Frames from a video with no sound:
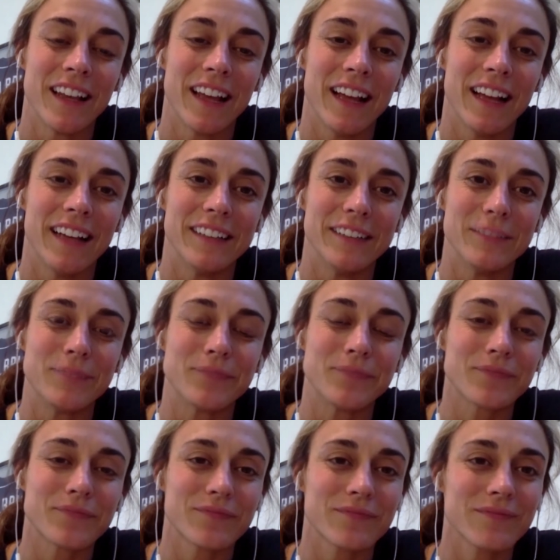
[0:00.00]
and
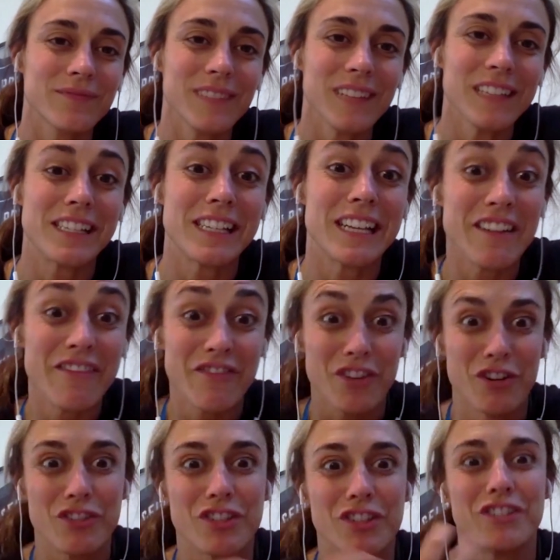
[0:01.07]
seeing if
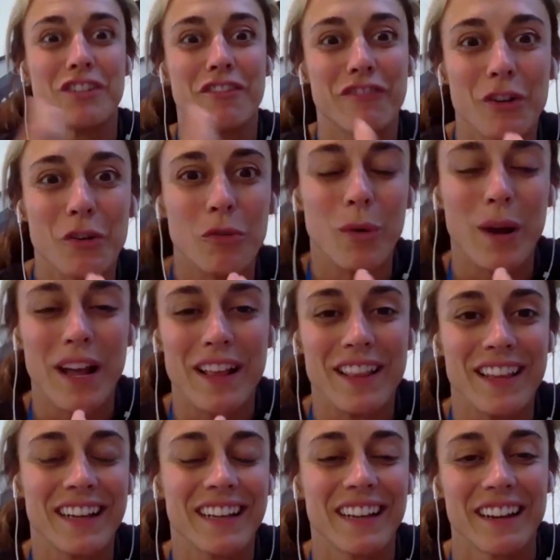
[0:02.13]
there's a different way
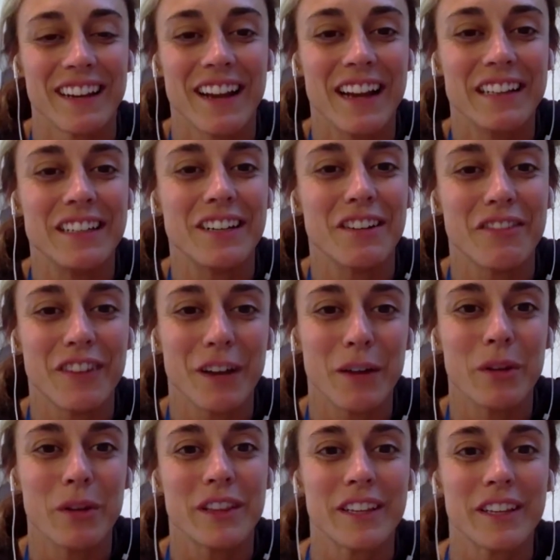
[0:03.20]
they can identify
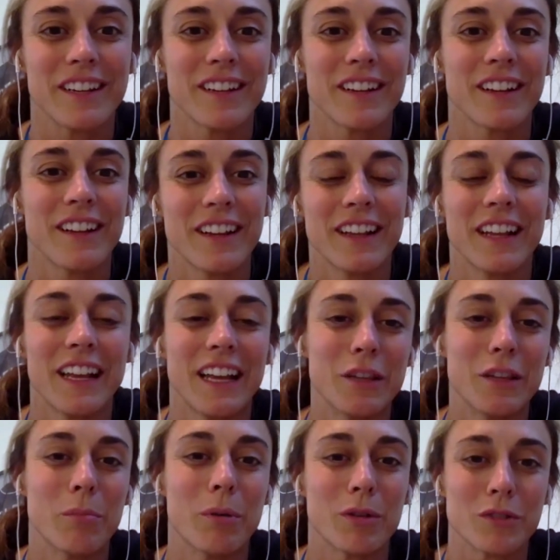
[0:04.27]
with it in
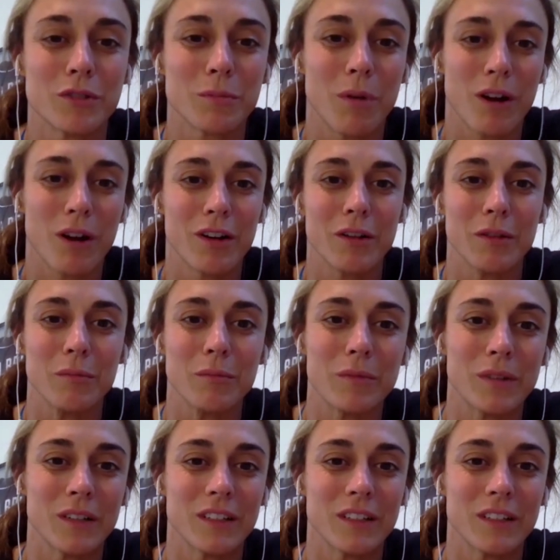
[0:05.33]
the postpartum,